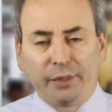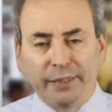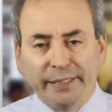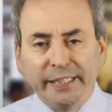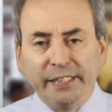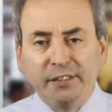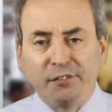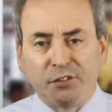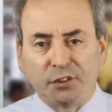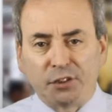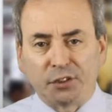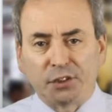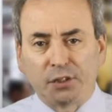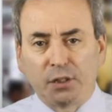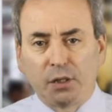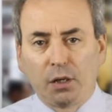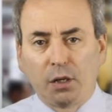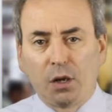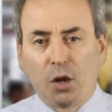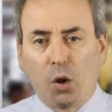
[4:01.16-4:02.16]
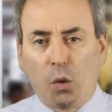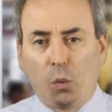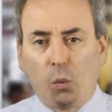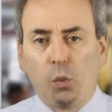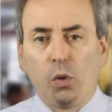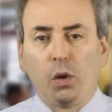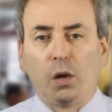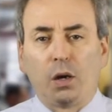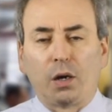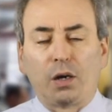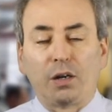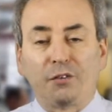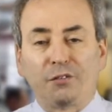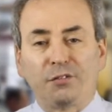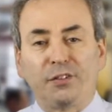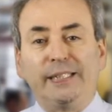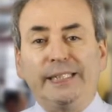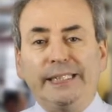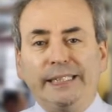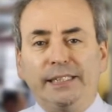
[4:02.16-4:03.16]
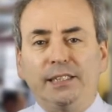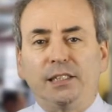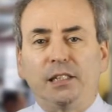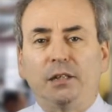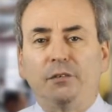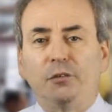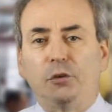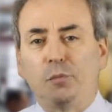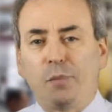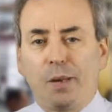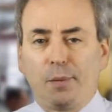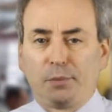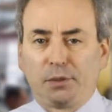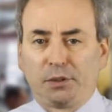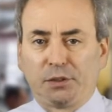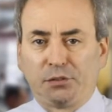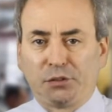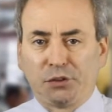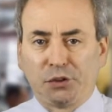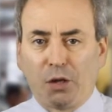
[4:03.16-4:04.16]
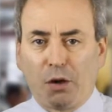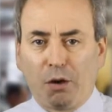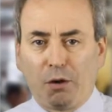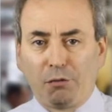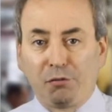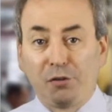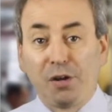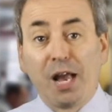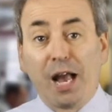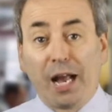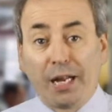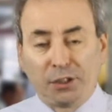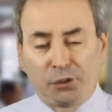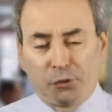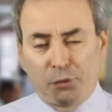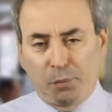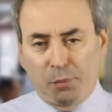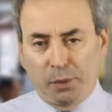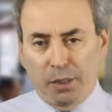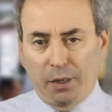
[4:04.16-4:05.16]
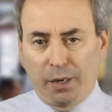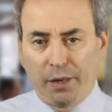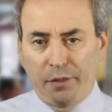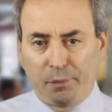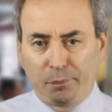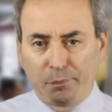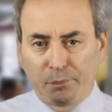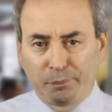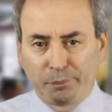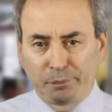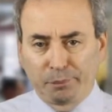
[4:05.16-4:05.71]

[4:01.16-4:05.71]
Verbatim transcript: levers work for each of your members of staff and you apply them.